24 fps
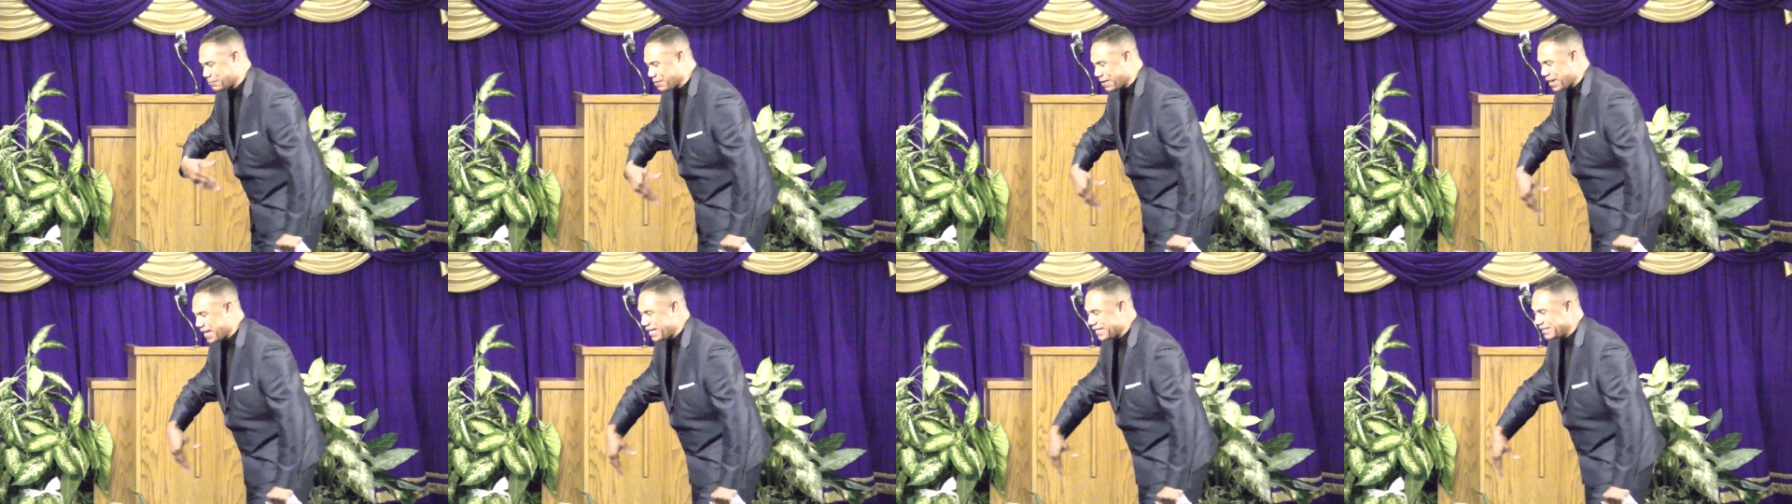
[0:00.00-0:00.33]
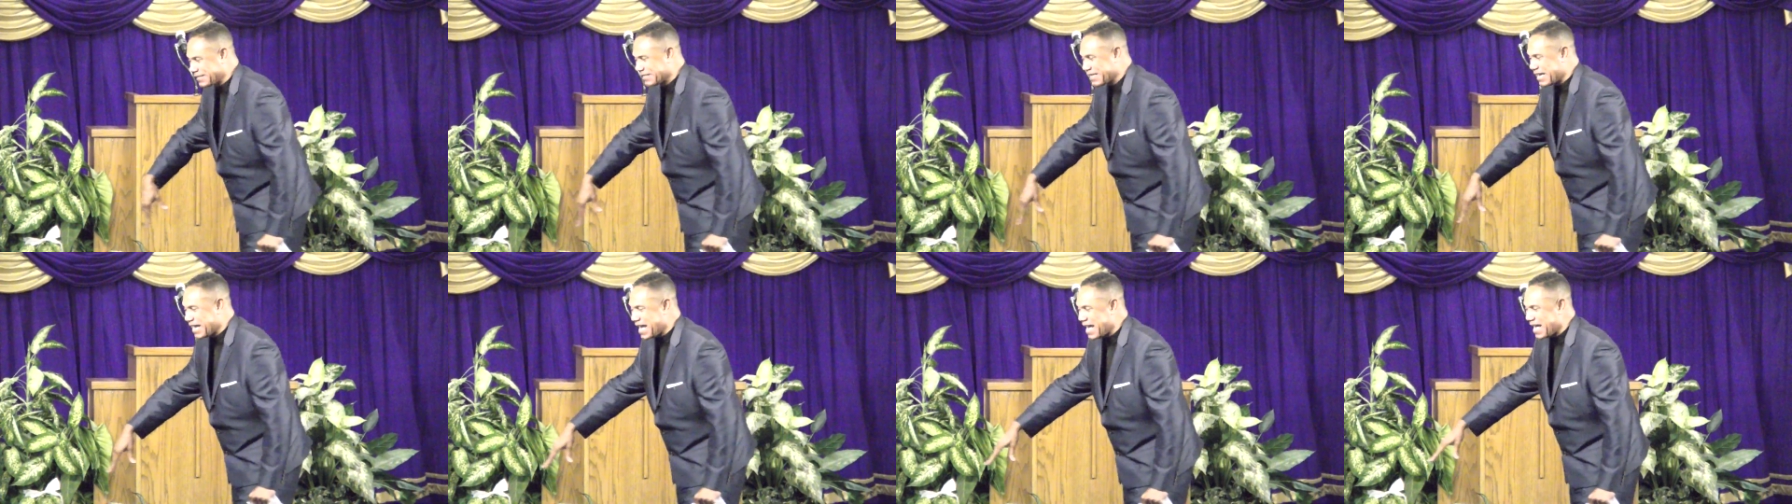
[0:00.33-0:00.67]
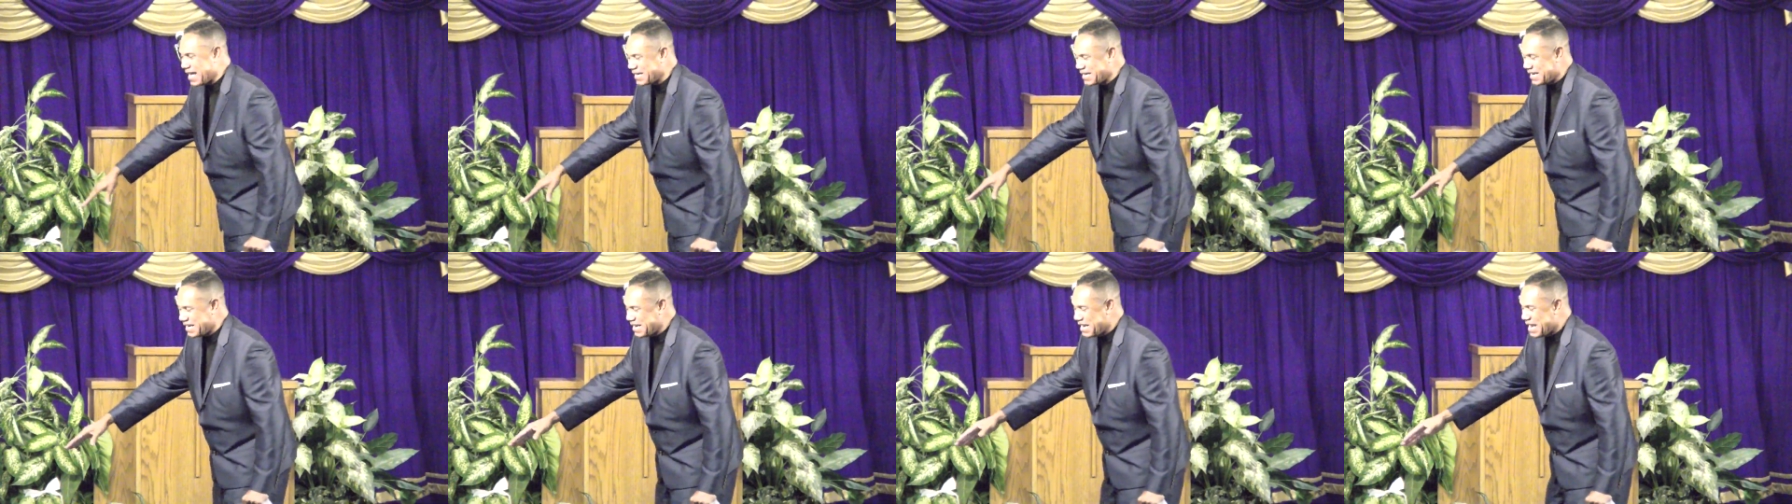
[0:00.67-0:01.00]
praise
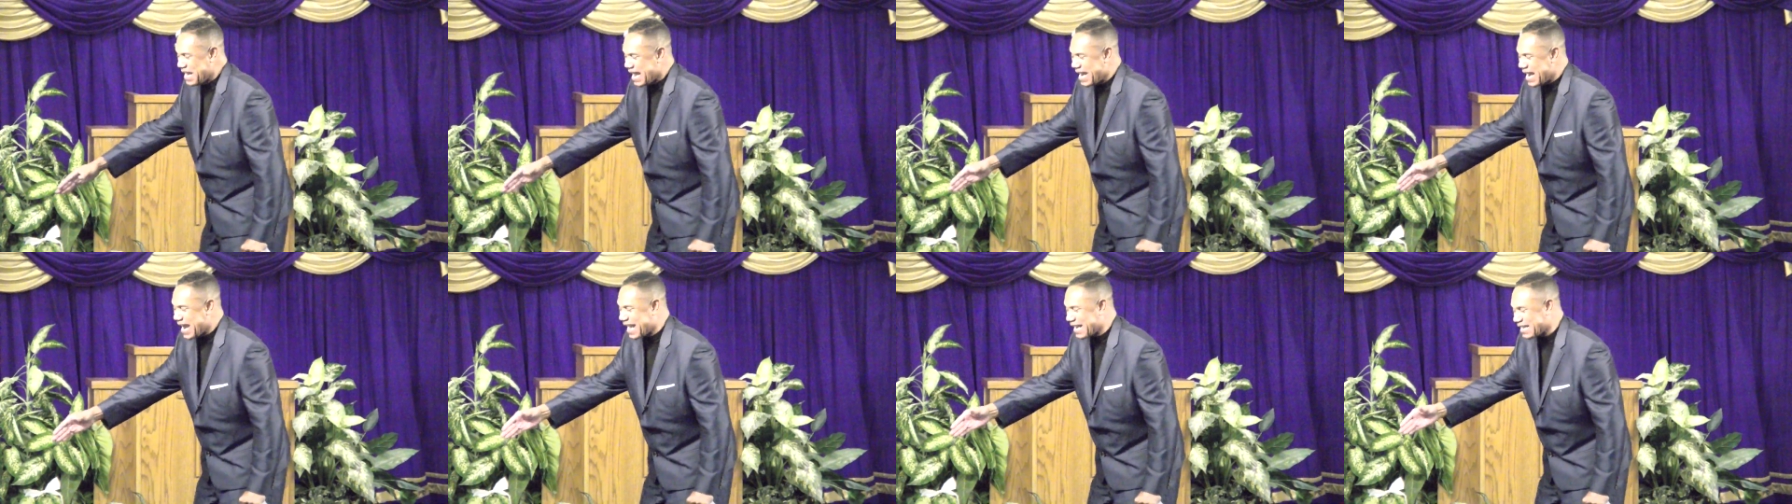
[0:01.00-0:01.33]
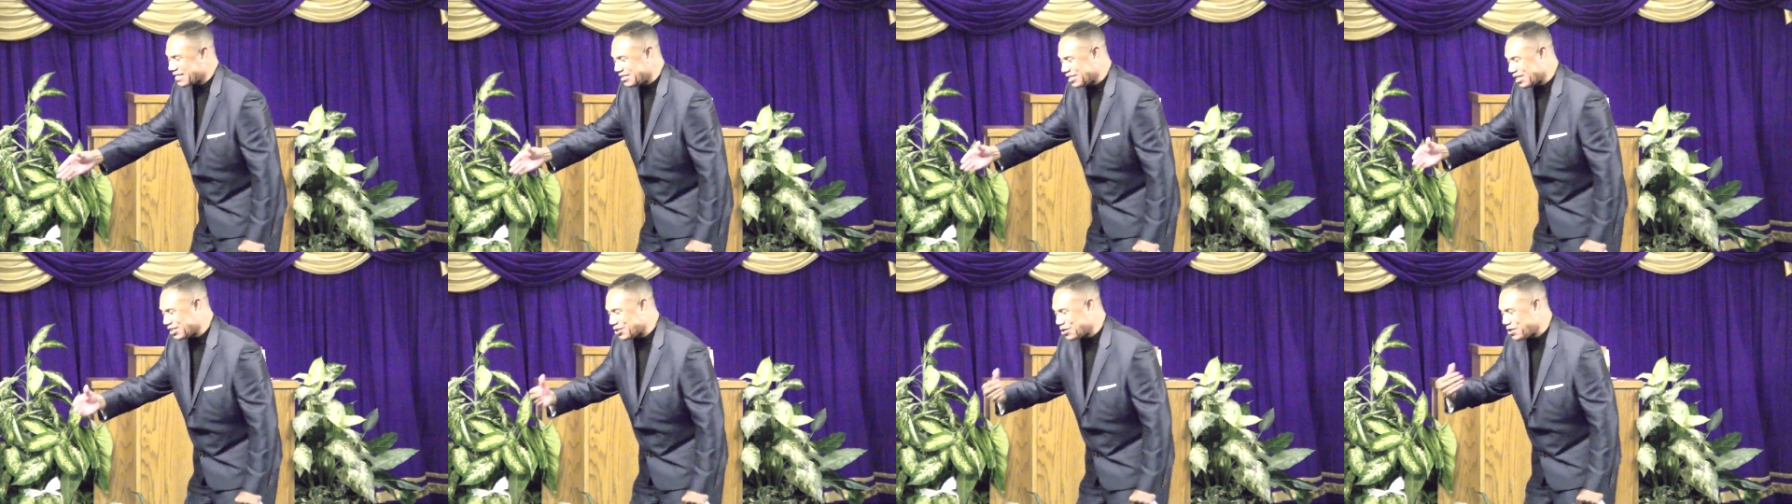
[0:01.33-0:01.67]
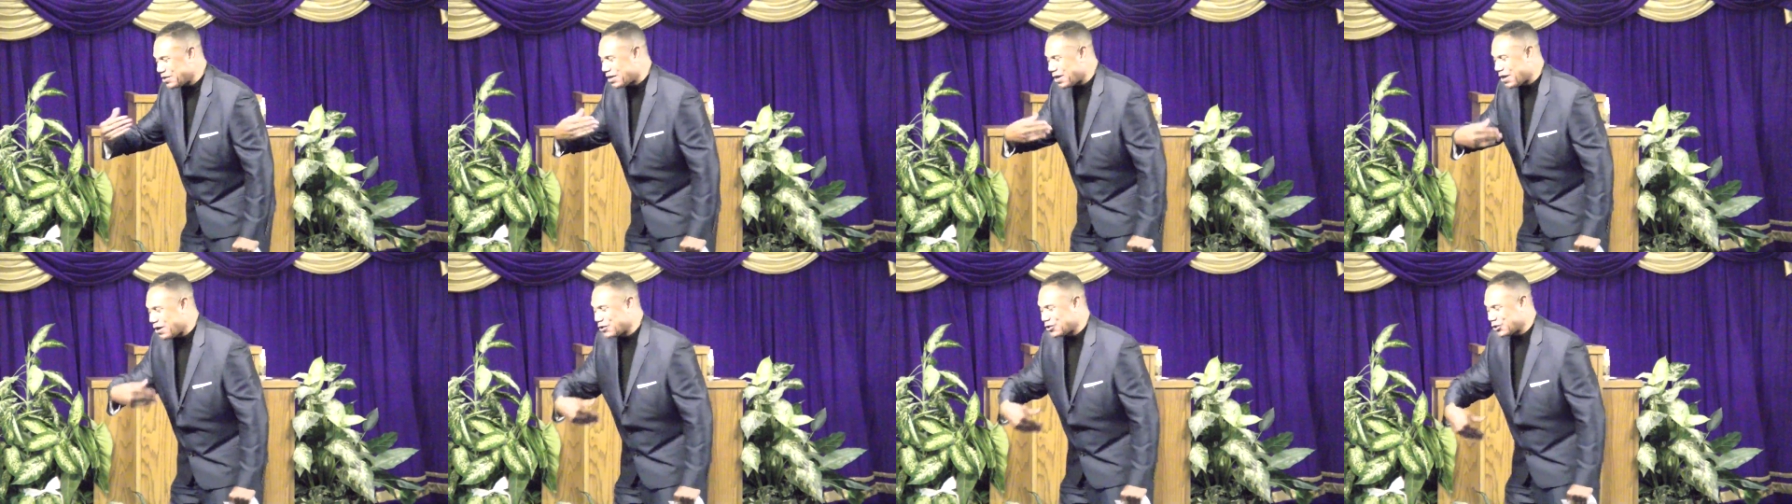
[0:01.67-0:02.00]
God, and I could just
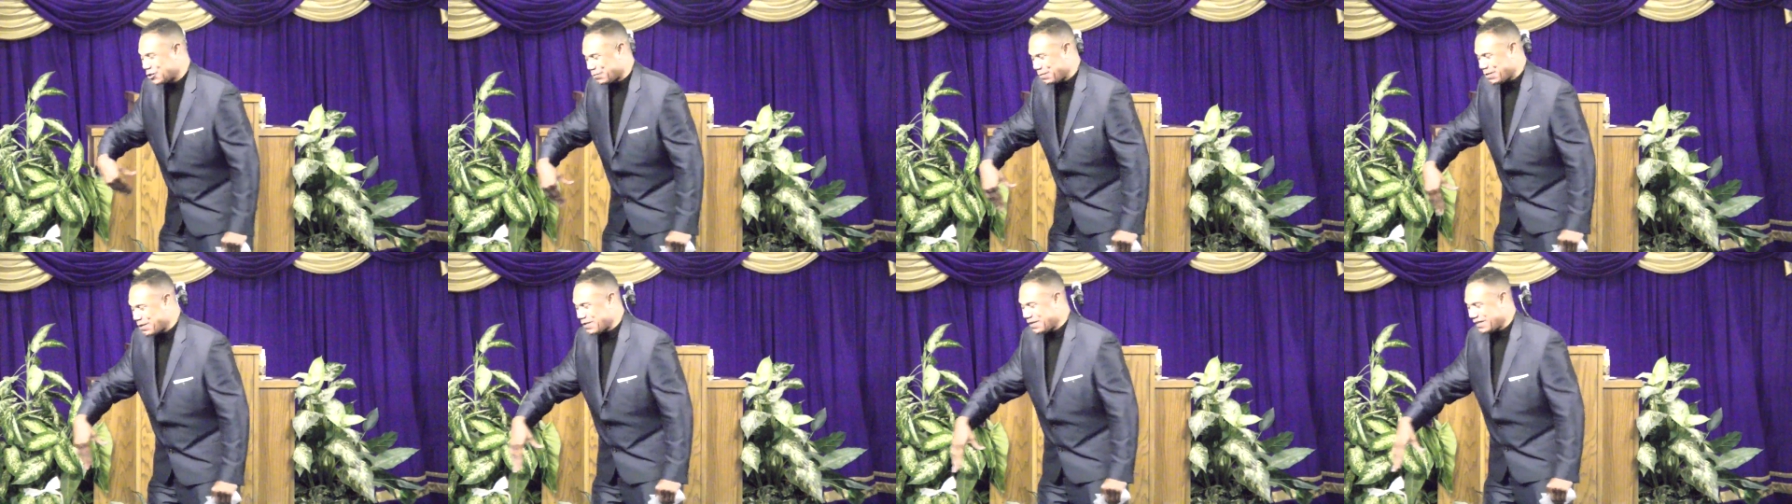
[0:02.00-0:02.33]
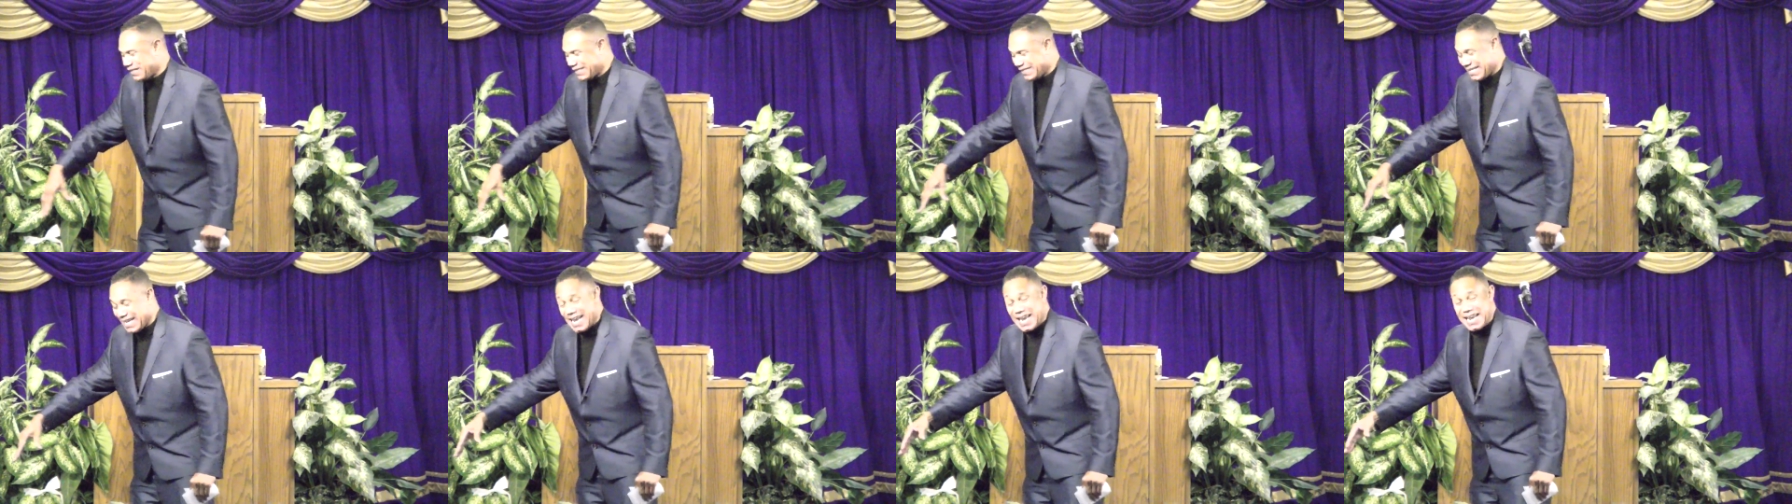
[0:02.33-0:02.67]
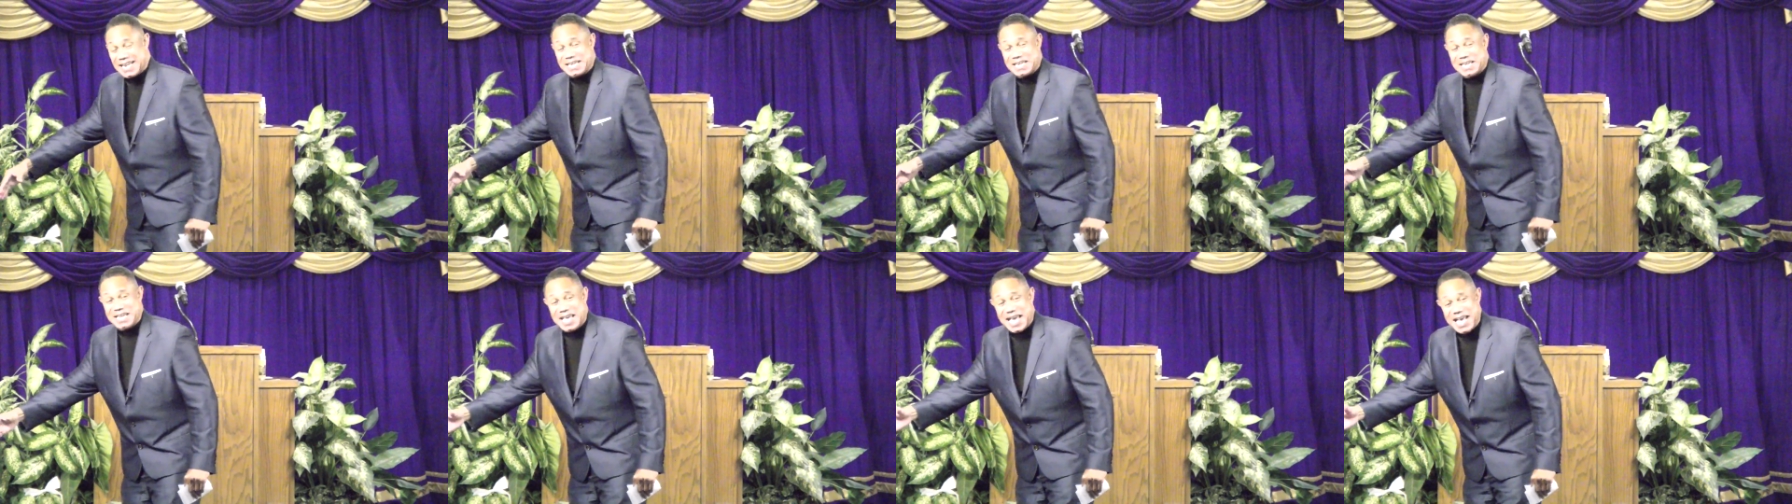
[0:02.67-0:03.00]
hear the Holy Spirit
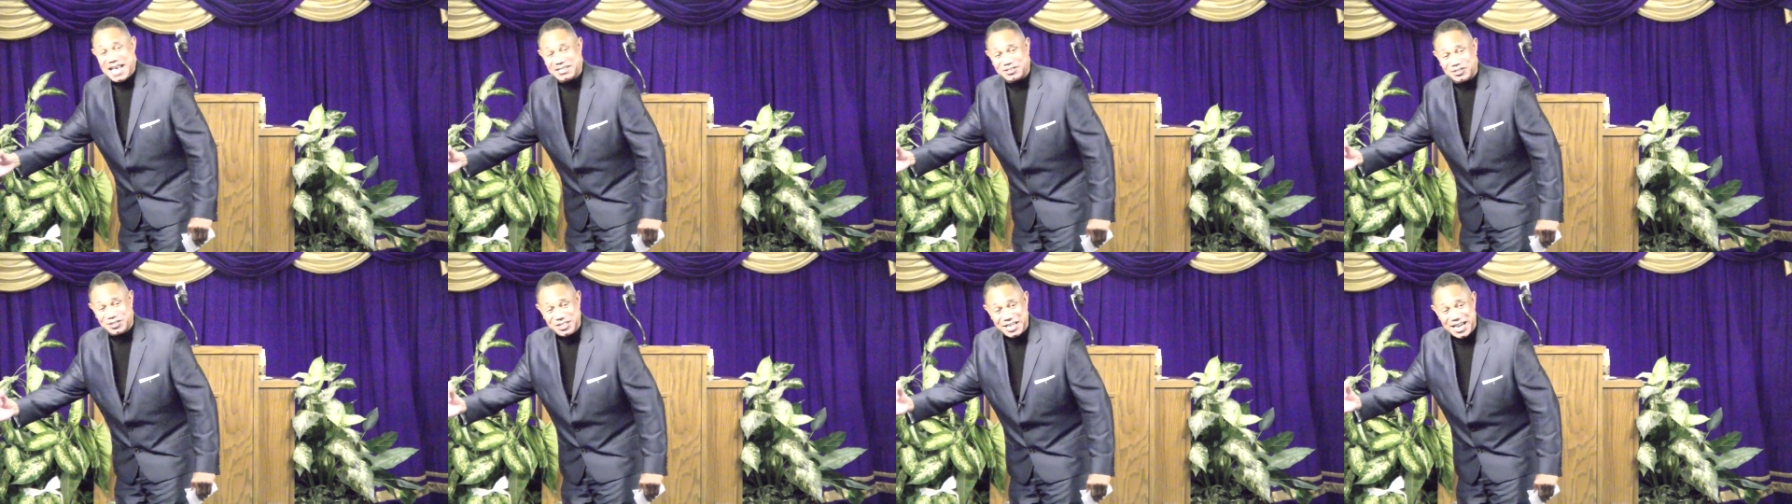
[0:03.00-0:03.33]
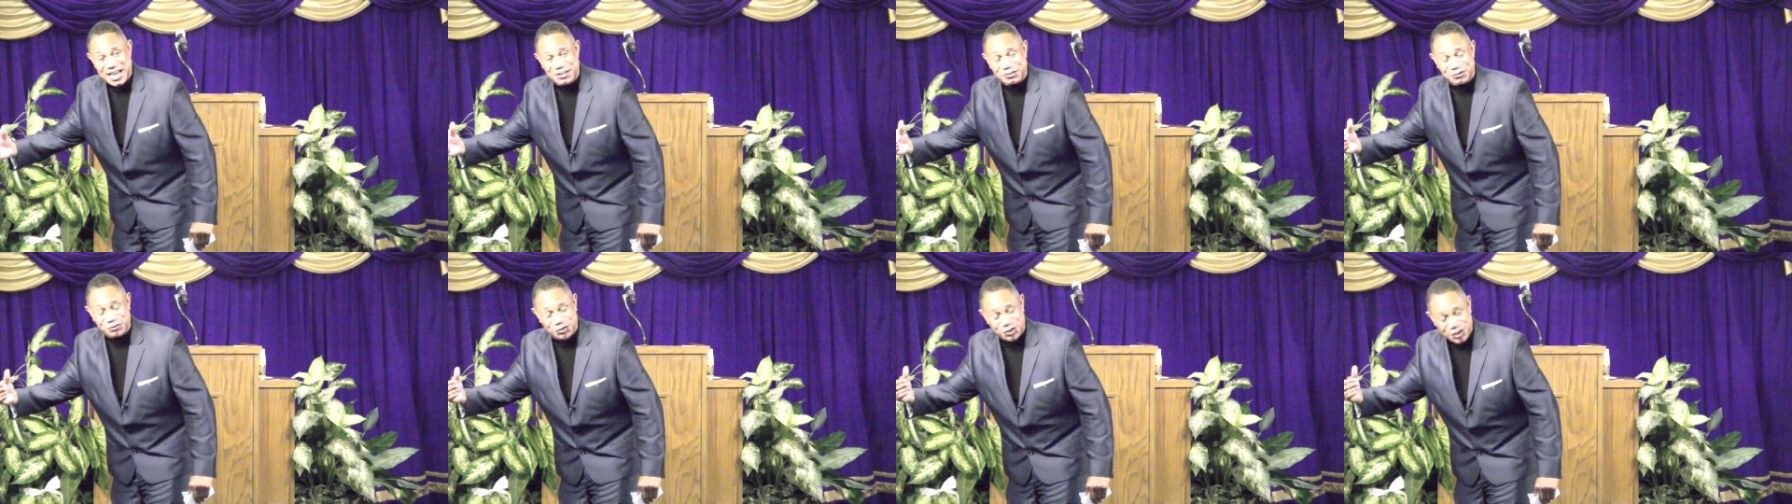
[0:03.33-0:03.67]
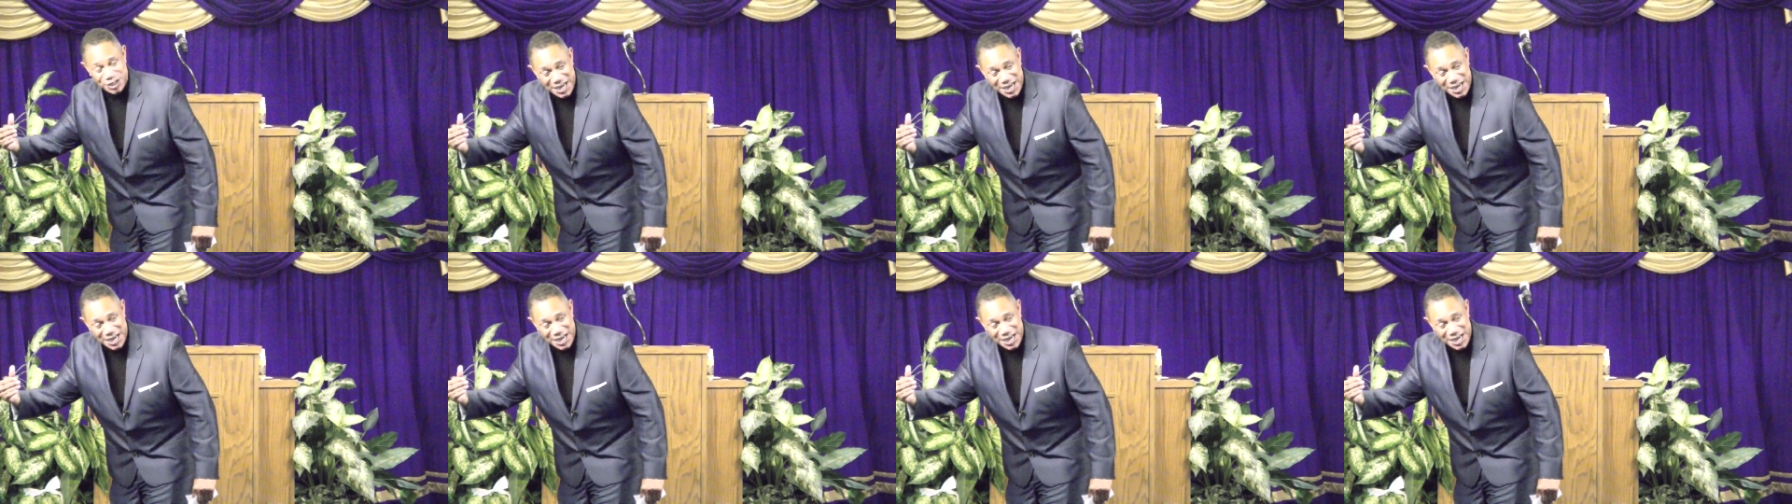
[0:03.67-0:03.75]
saying, yes, yes,